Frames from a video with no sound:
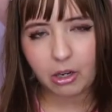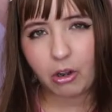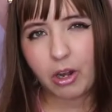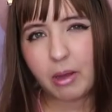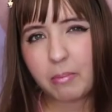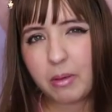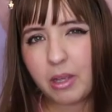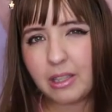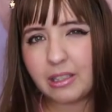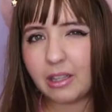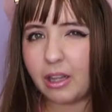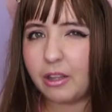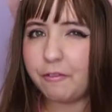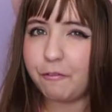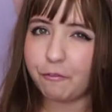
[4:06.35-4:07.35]
I'm gonna be
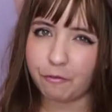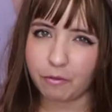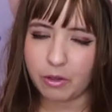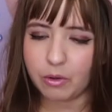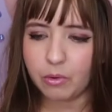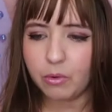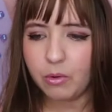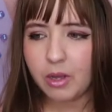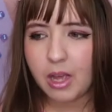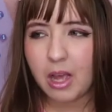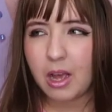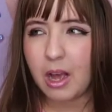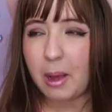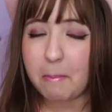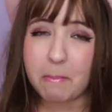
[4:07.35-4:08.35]
selling few
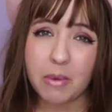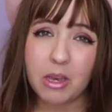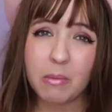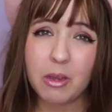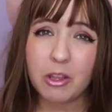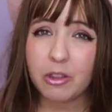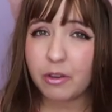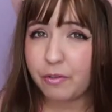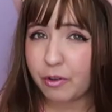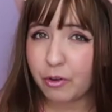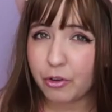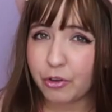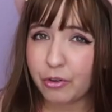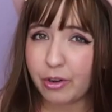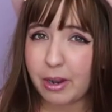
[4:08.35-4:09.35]
and maybe in the
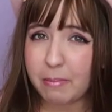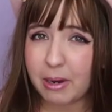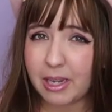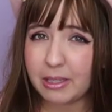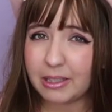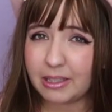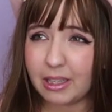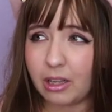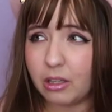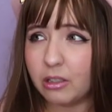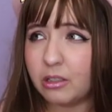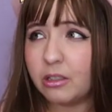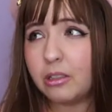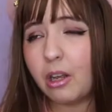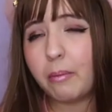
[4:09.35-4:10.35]
future I might
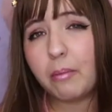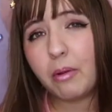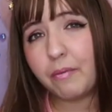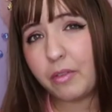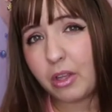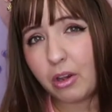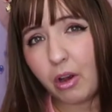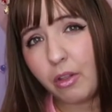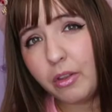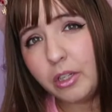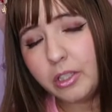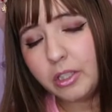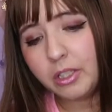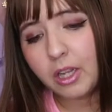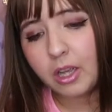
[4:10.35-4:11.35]
sell some of the
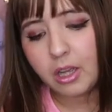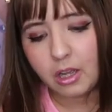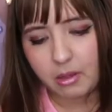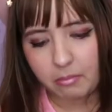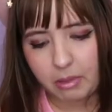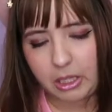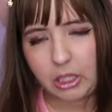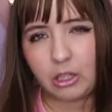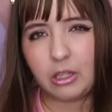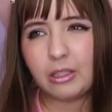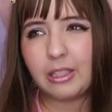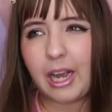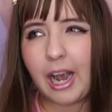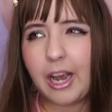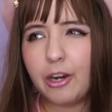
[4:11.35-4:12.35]
others
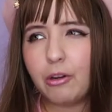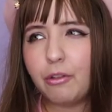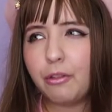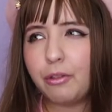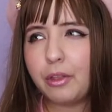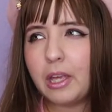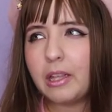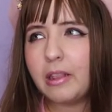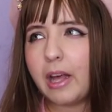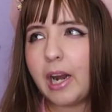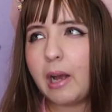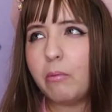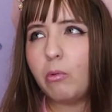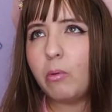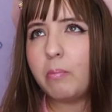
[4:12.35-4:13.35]
because I don't think that
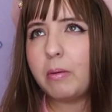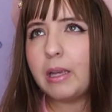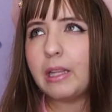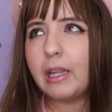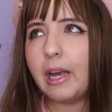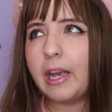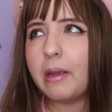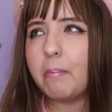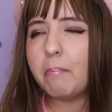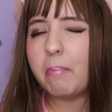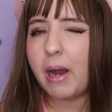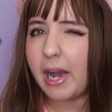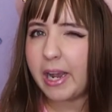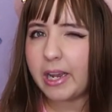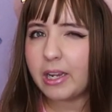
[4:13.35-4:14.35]
I will be like
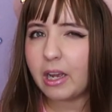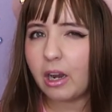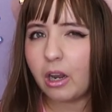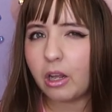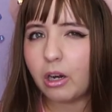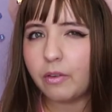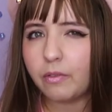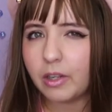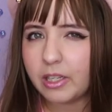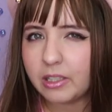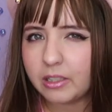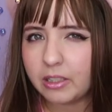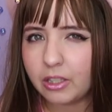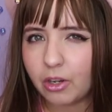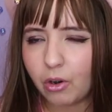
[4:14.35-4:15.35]
buying a lot of
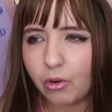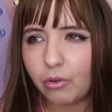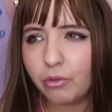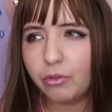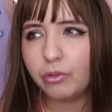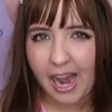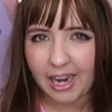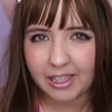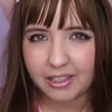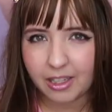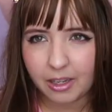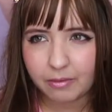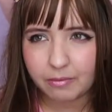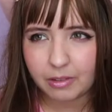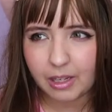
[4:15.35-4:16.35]
like of
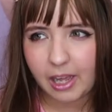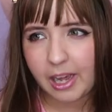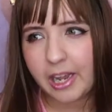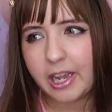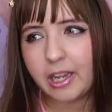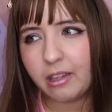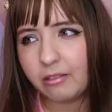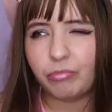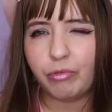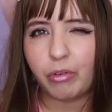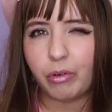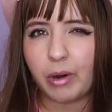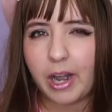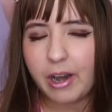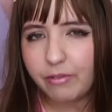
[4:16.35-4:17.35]
items like
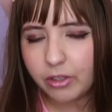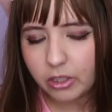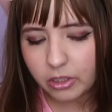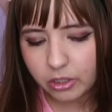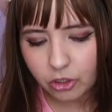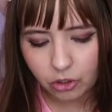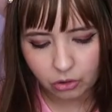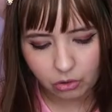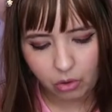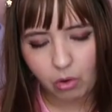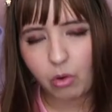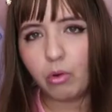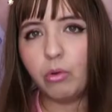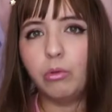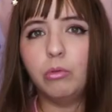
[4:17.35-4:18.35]
forever
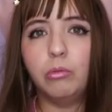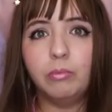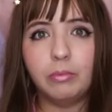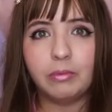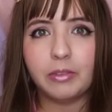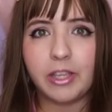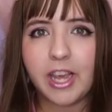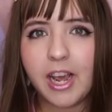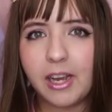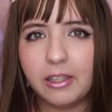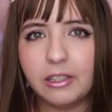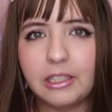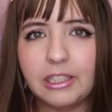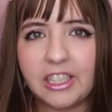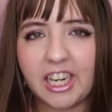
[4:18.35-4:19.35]
so yeah
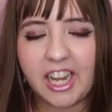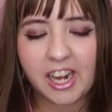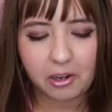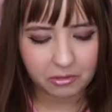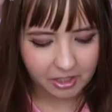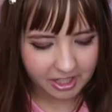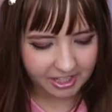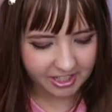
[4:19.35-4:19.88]
check it out